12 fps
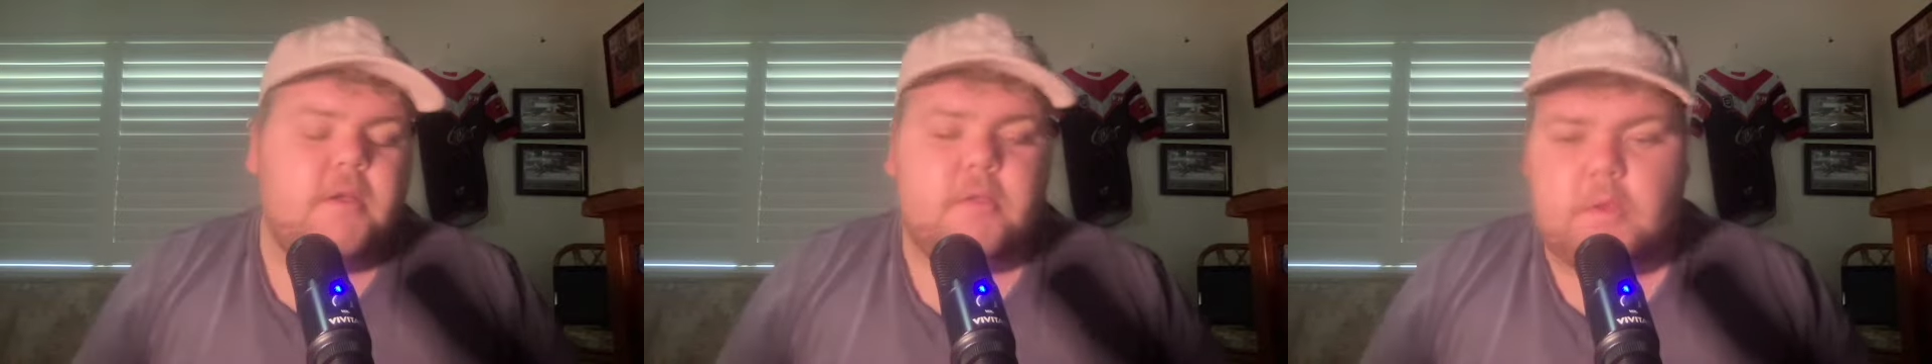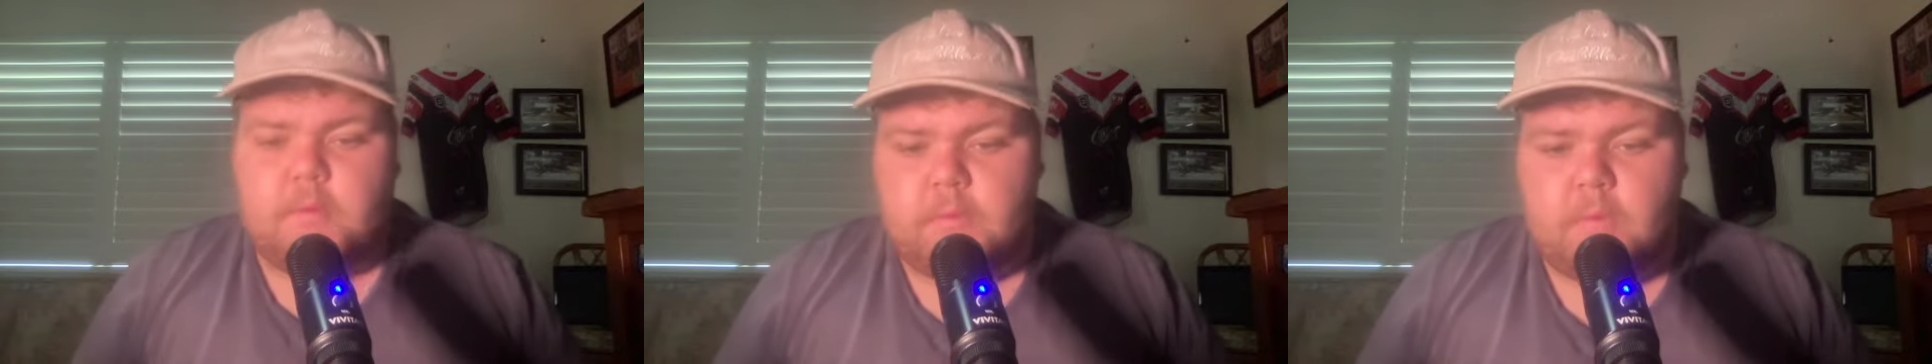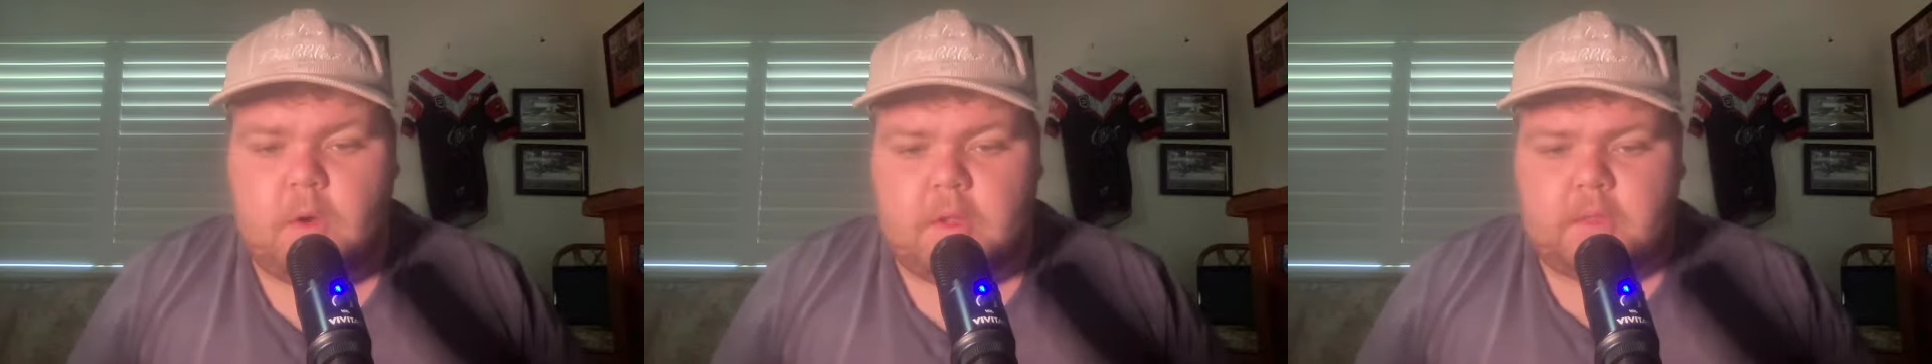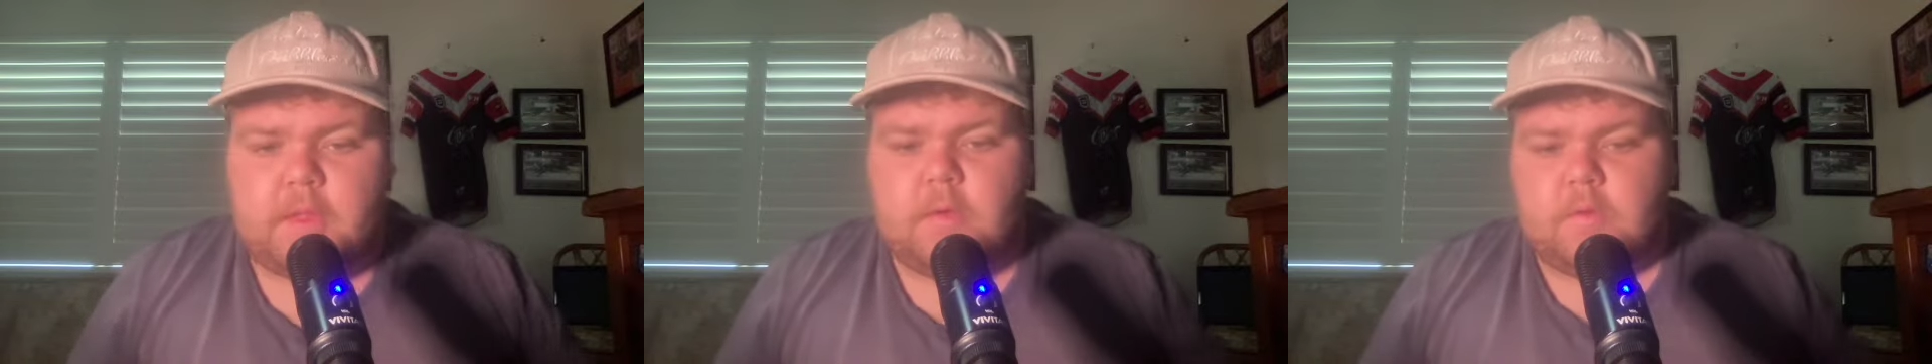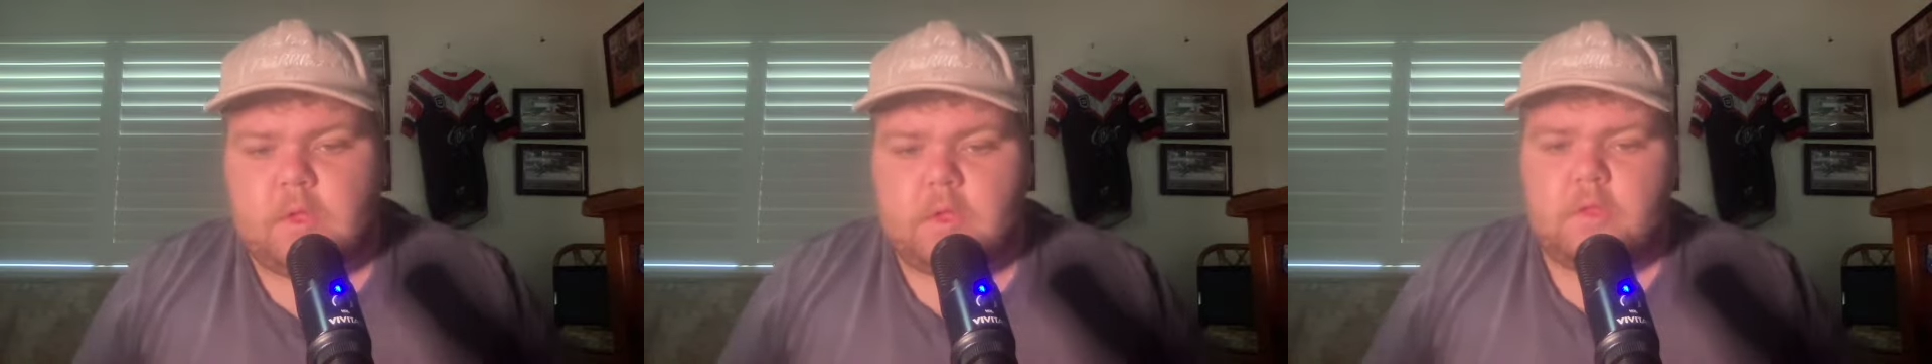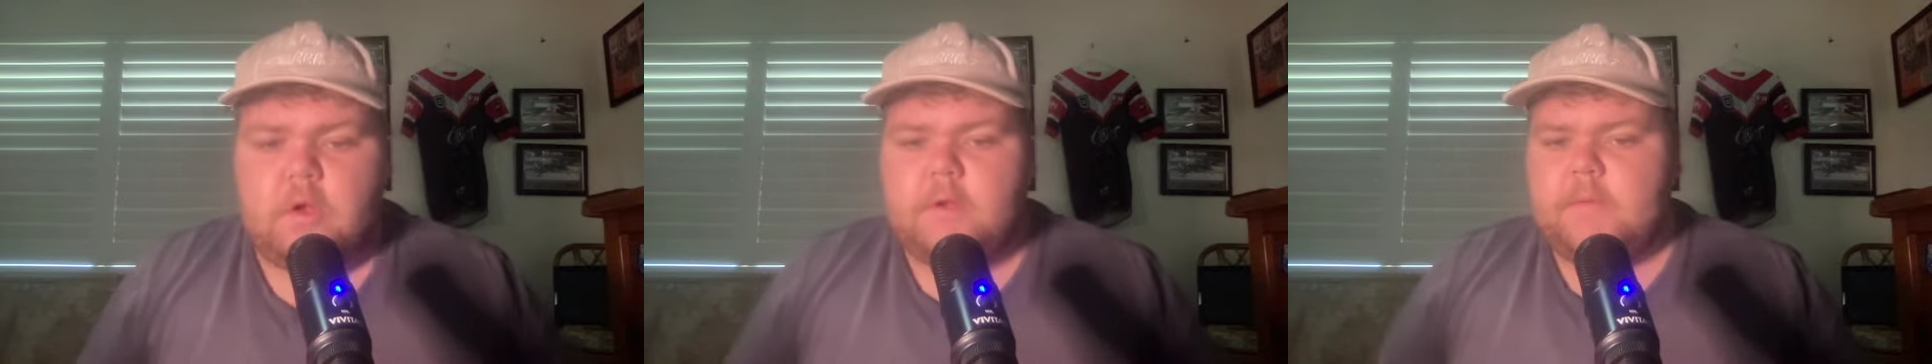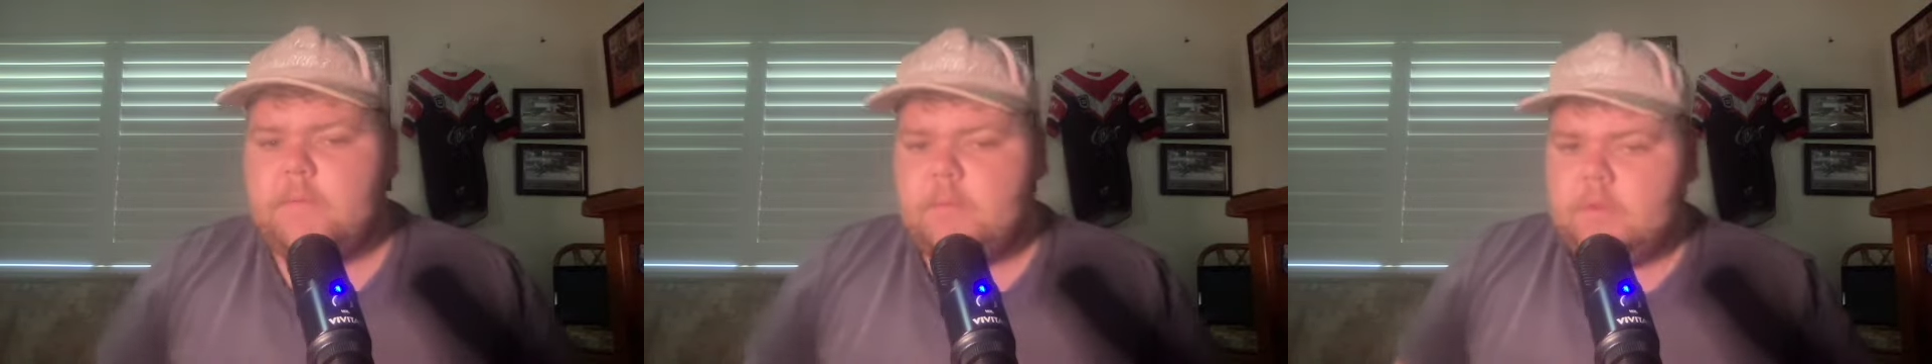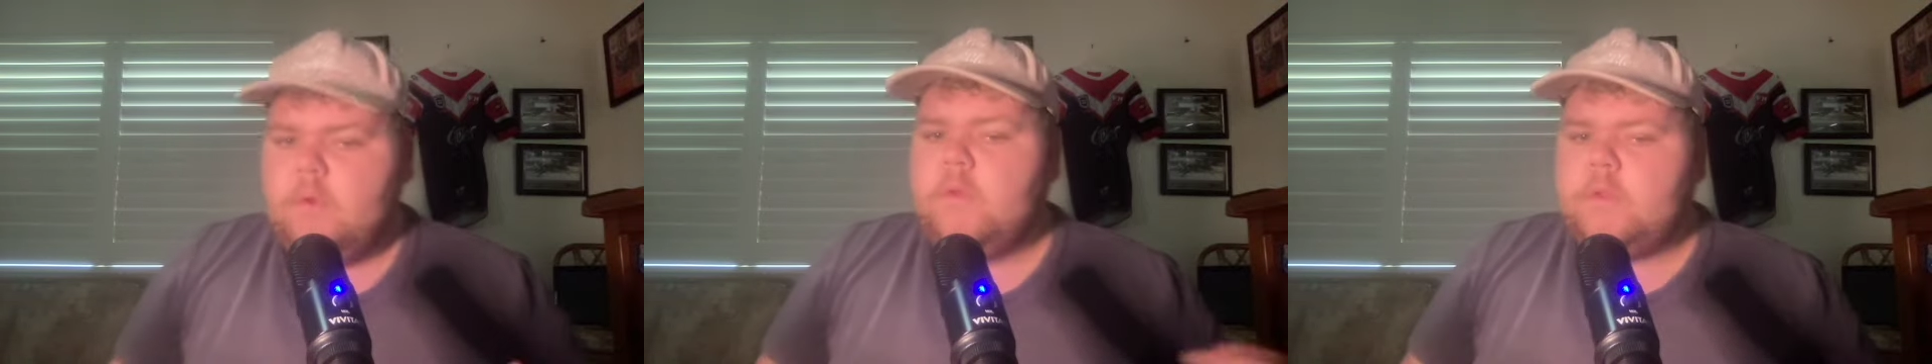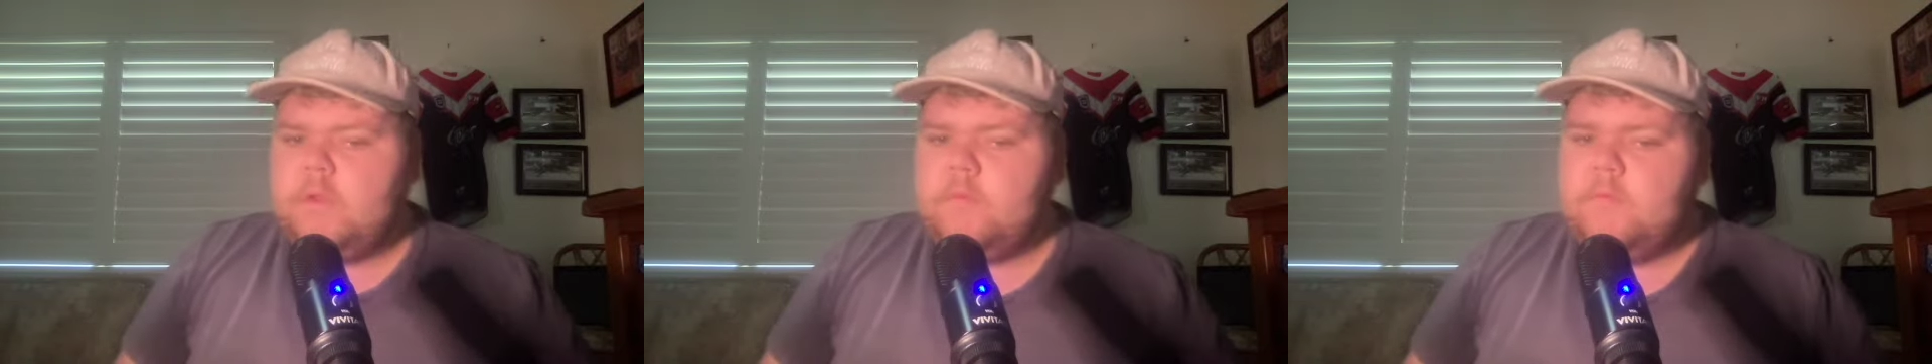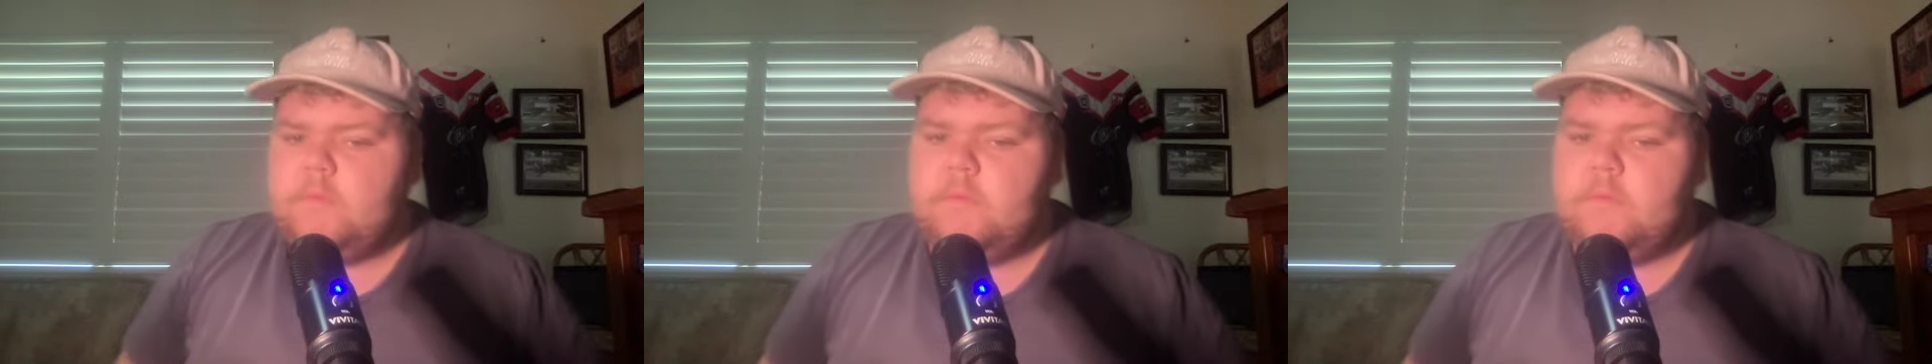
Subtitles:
So we're rising there on TikTok, and we're also